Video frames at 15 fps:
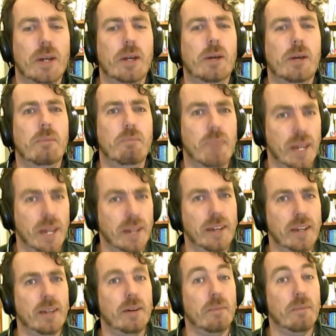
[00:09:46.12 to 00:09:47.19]

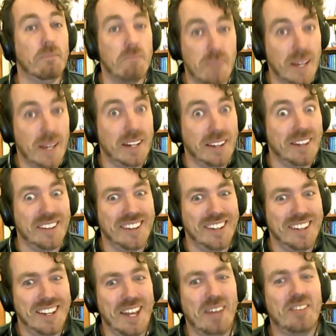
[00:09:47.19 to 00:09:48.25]
Many, many
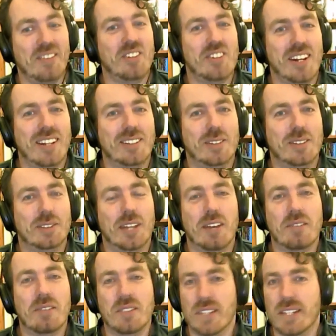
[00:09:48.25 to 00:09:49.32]
evangelicals
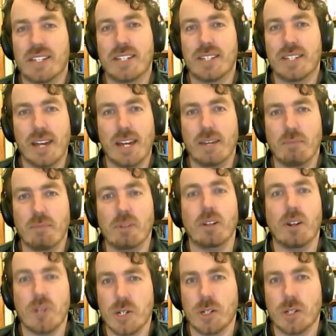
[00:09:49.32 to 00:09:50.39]
are in this same
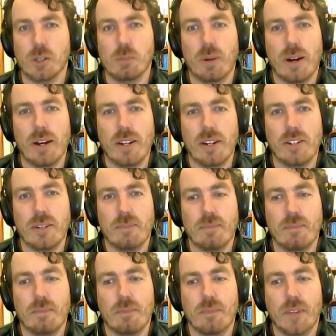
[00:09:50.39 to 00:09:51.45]
logical bind.
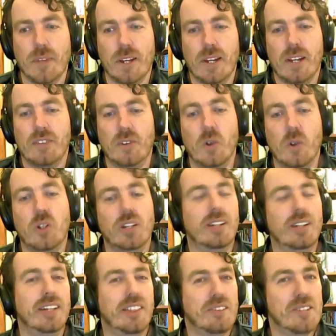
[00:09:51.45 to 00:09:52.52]

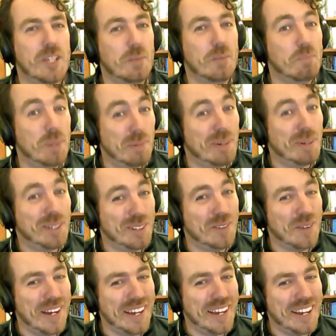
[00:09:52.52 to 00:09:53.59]
Fortunately, there is a biblical
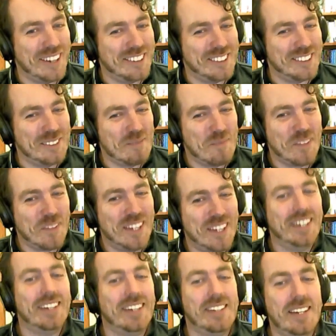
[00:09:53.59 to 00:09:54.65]
way out.
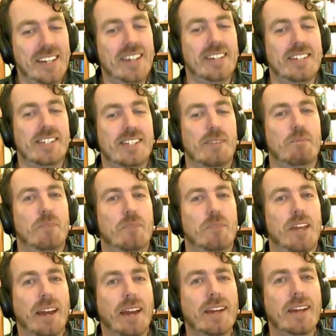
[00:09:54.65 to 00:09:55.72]
Yes,
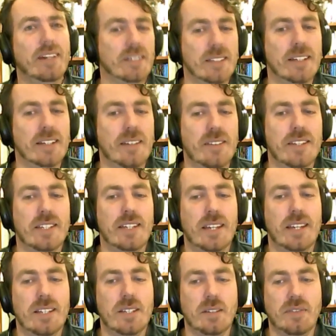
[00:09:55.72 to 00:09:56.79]
hell in the
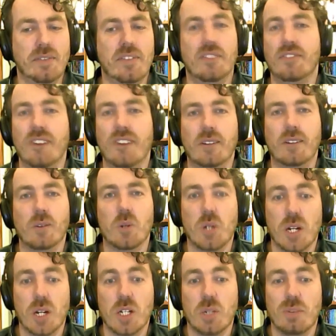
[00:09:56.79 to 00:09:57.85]
sense of the final
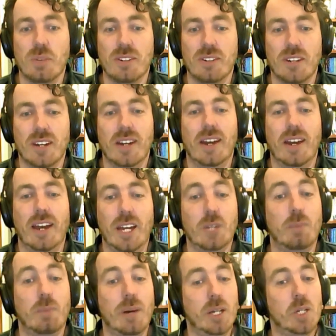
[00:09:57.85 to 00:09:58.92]
judgment
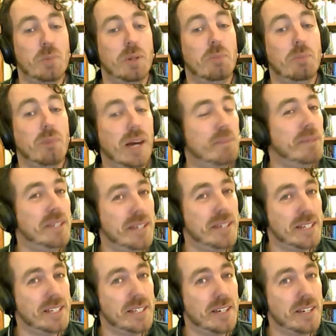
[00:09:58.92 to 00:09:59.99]
and punishment might be
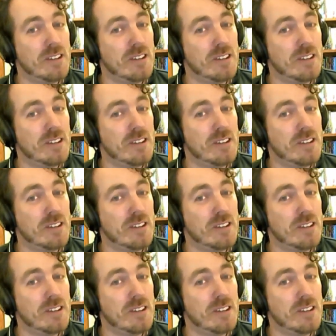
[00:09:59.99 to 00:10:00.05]
necessary